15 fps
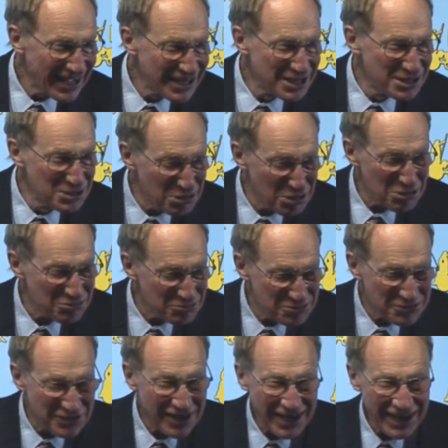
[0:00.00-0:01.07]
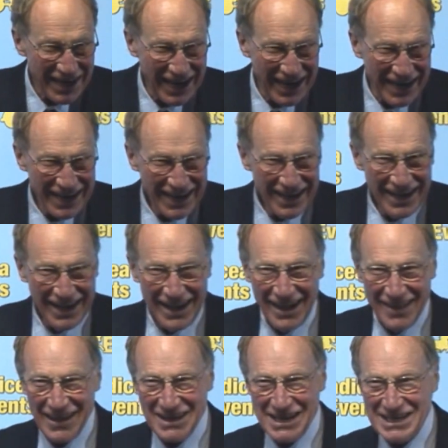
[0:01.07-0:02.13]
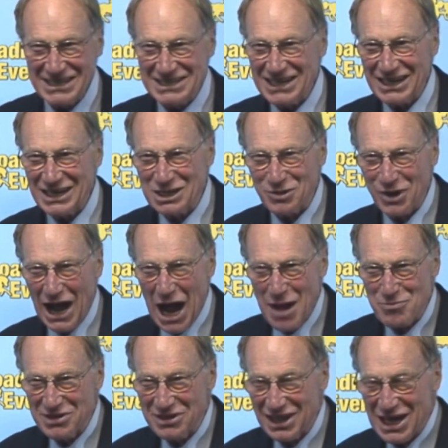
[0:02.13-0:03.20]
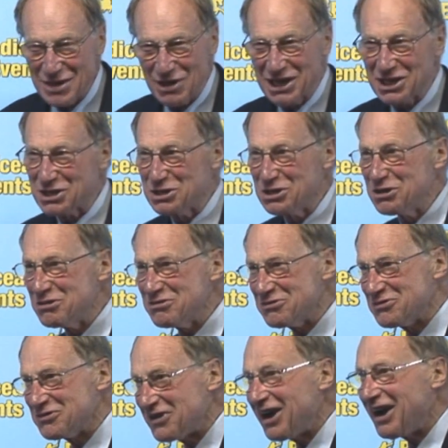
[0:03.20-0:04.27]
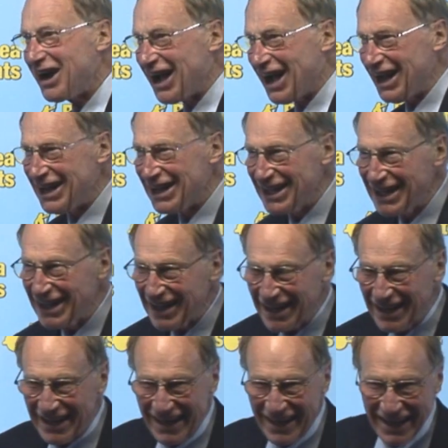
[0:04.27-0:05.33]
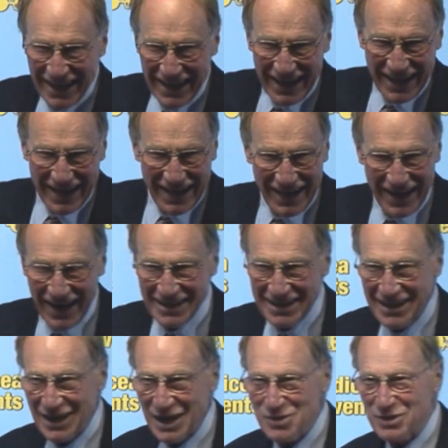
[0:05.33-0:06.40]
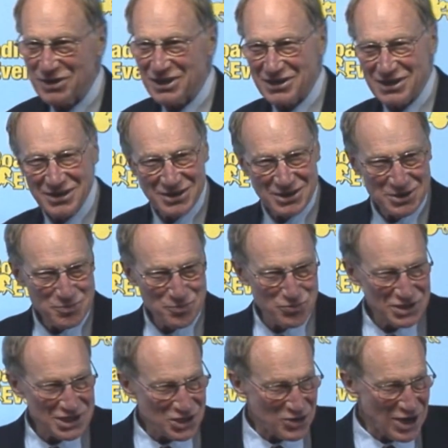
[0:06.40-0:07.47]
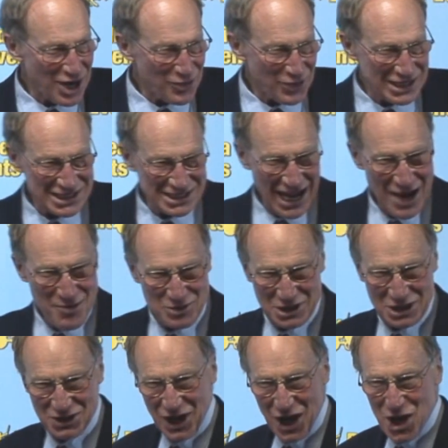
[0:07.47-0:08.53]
Caught fire. They didn't tell us what happened there, but it caught fire. I don't know whether the British Railway sandwiches got